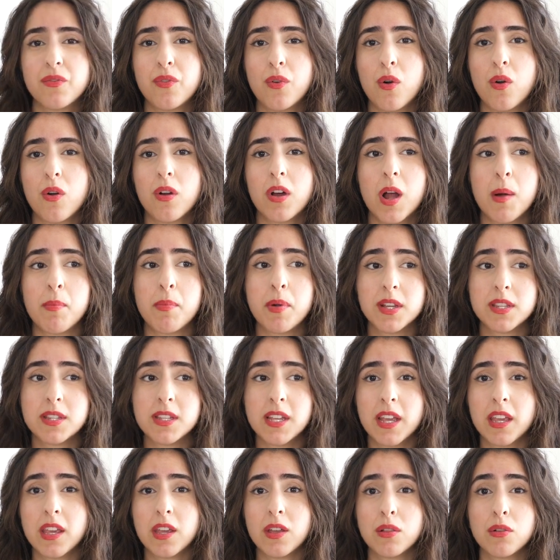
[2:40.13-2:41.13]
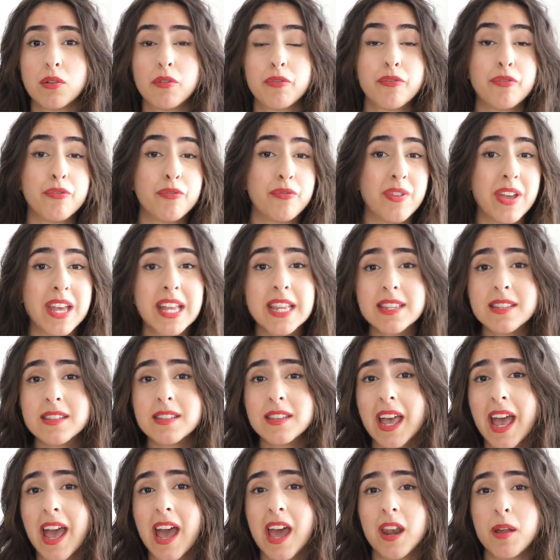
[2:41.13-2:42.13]
for a particular fit
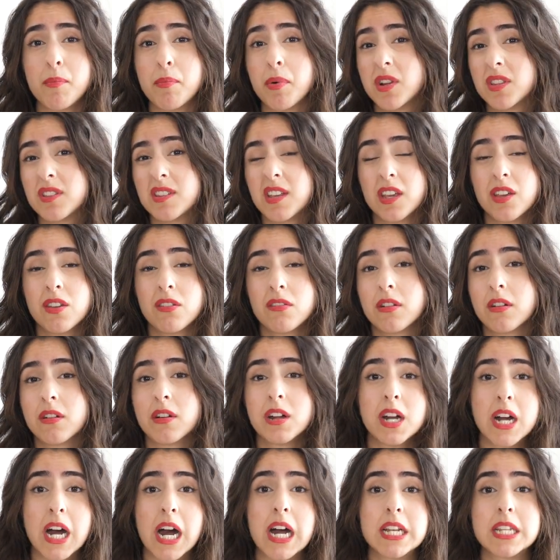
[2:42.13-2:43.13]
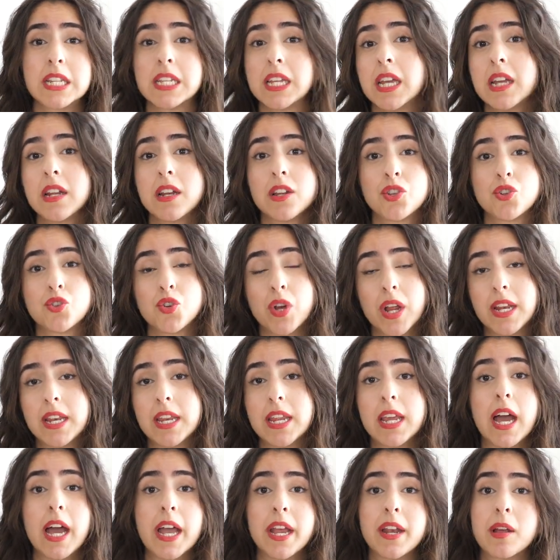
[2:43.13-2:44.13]
and a particular cut in a
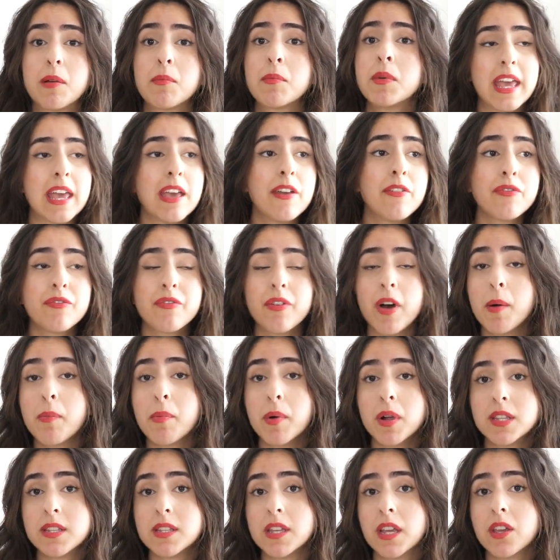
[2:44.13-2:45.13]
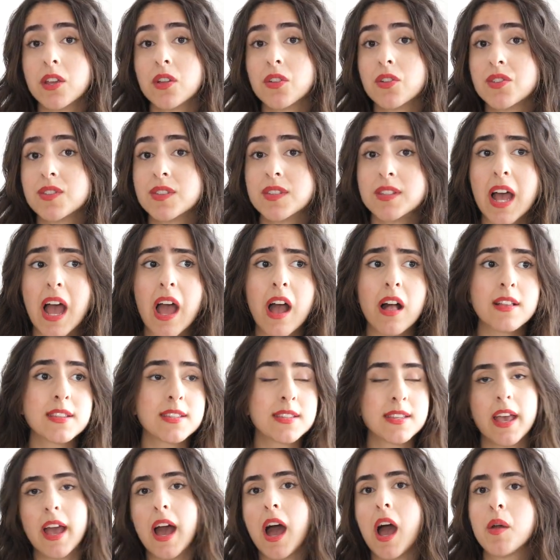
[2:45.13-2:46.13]
trendy item. If a particular style,
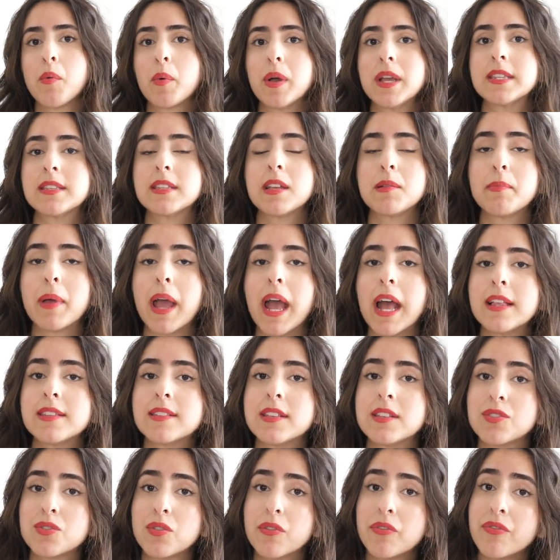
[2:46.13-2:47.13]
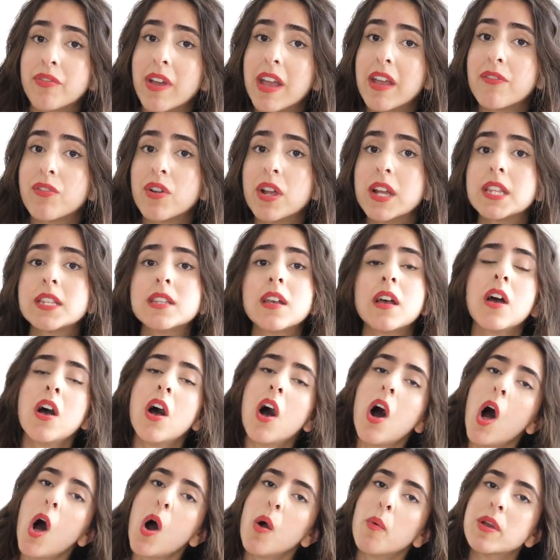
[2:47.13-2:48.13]
say high-waisted pants, is your favorite,
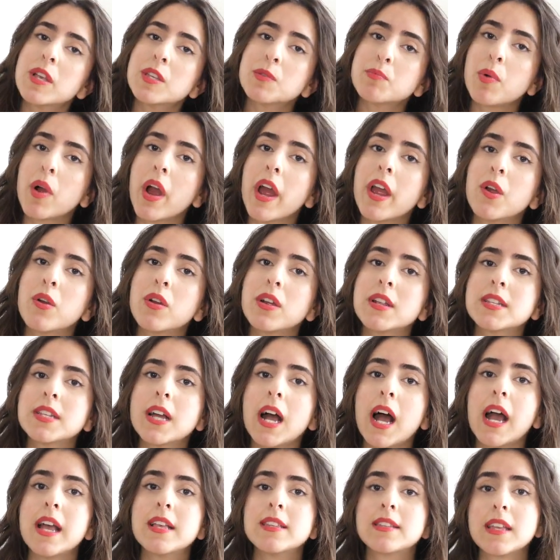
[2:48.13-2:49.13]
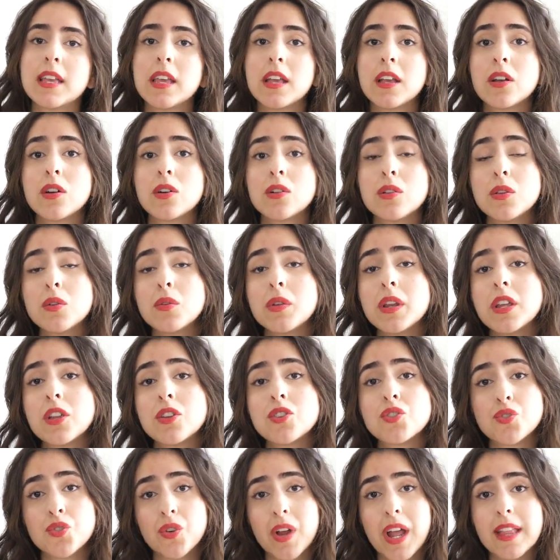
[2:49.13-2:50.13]
always prioritize including
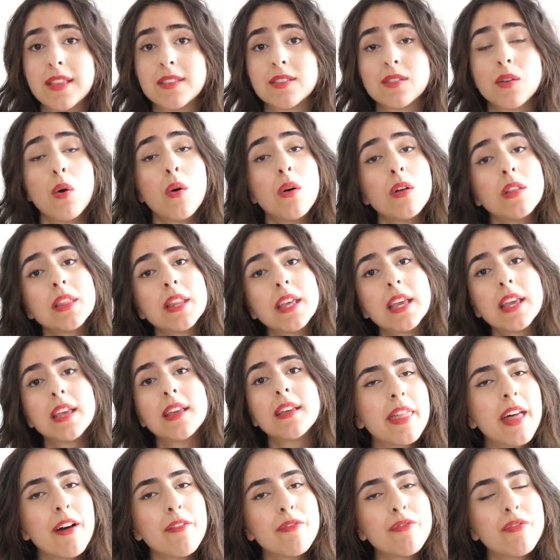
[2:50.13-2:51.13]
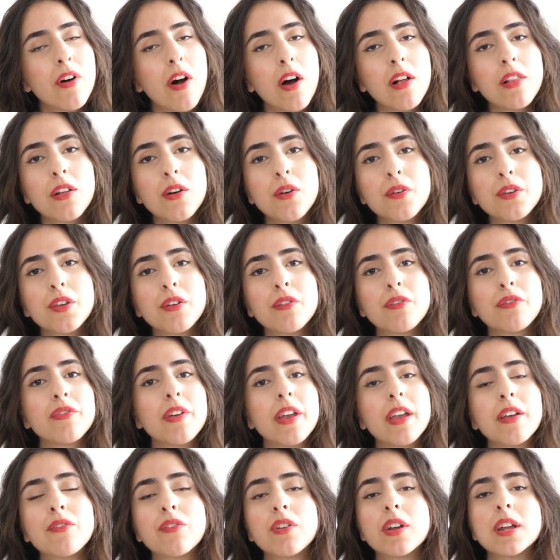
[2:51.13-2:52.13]
trends only that follow your
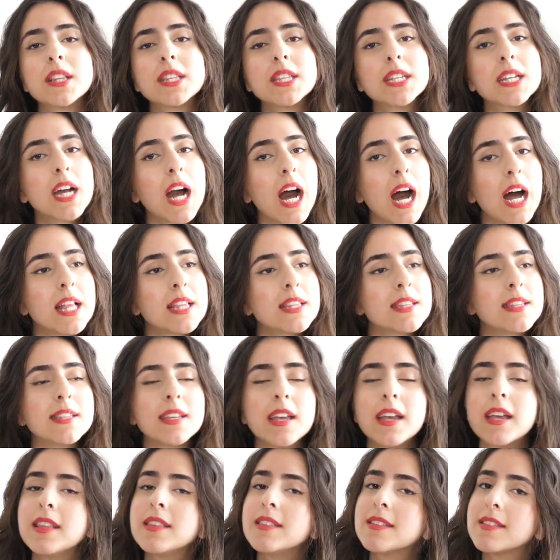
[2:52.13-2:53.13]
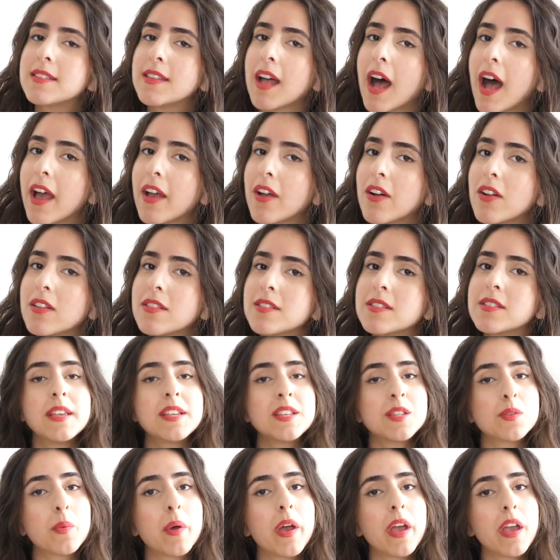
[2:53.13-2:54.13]
favorite cuts and styles.
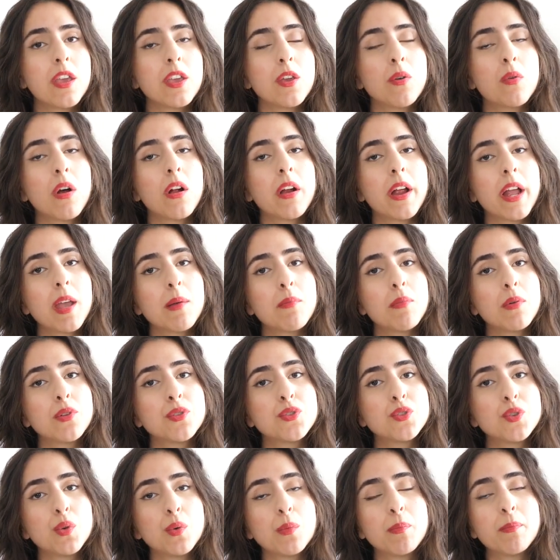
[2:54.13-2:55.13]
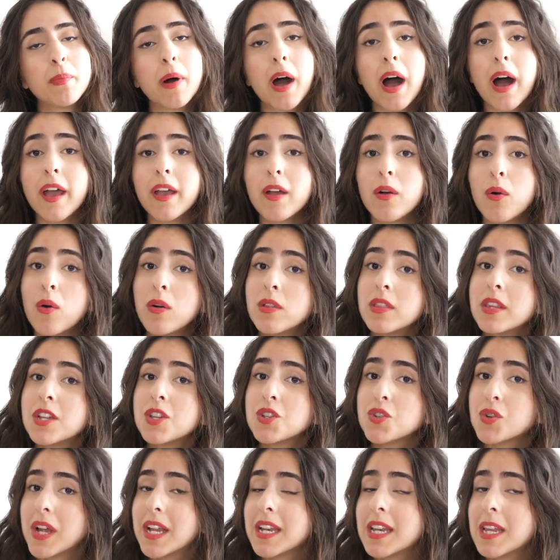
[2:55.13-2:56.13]
This way you are able to buy only
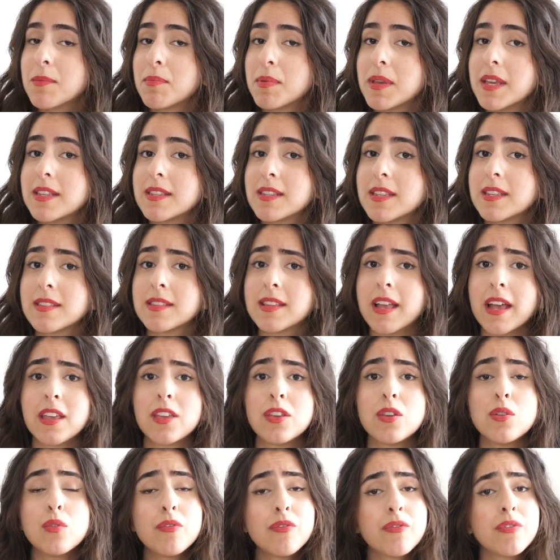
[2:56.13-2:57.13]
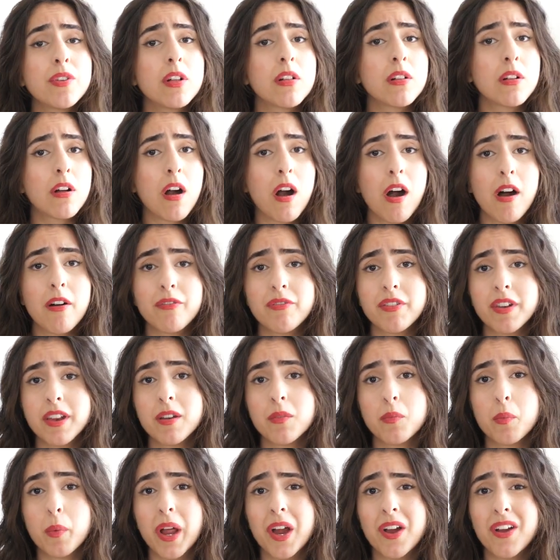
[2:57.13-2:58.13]
trendy pieces that you feel
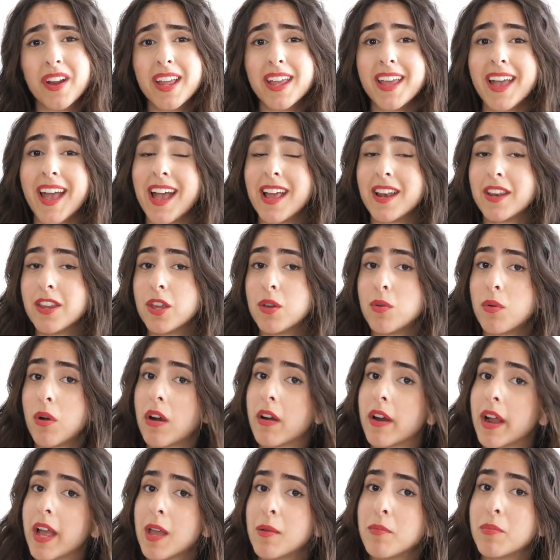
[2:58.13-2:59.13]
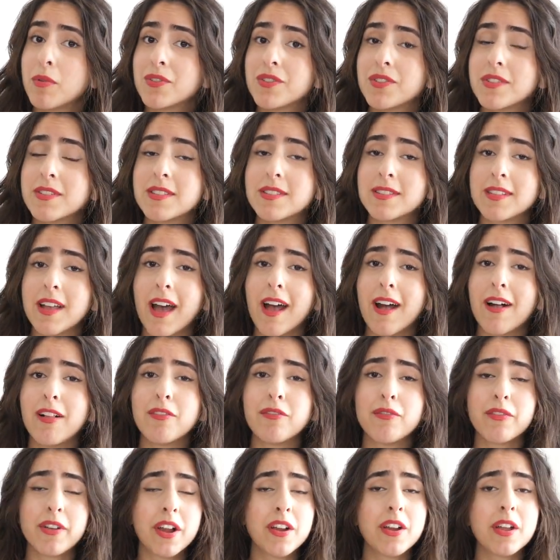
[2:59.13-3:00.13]
confident wearing, and you are able to style
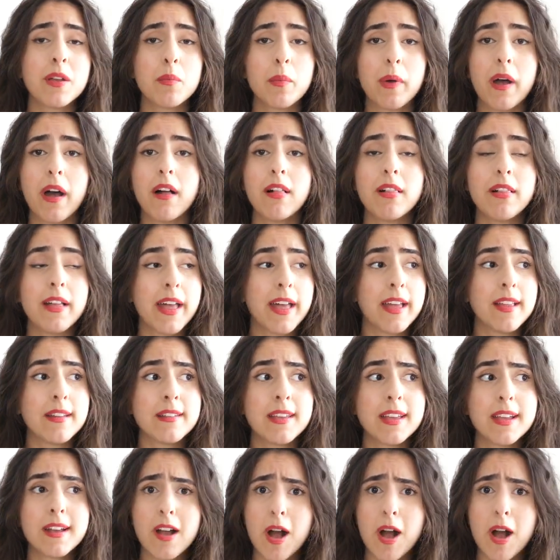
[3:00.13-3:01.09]
very well, and it